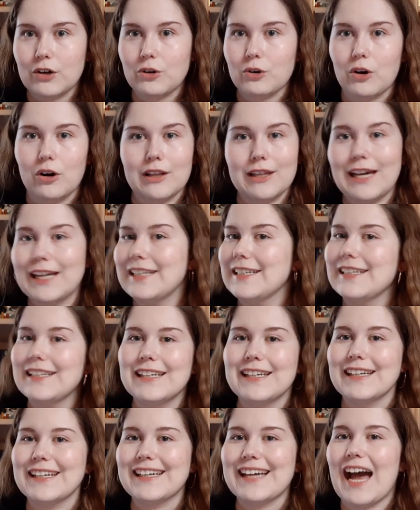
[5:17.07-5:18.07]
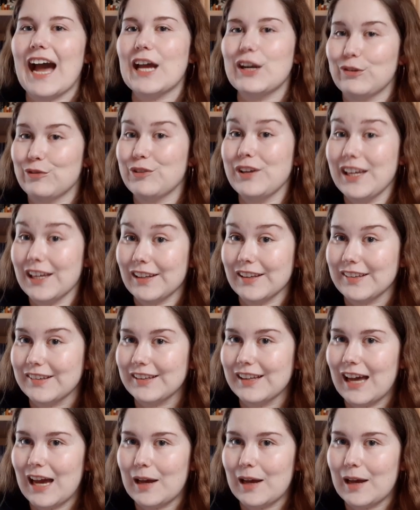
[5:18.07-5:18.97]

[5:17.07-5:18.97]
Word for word: Korlat kind of is.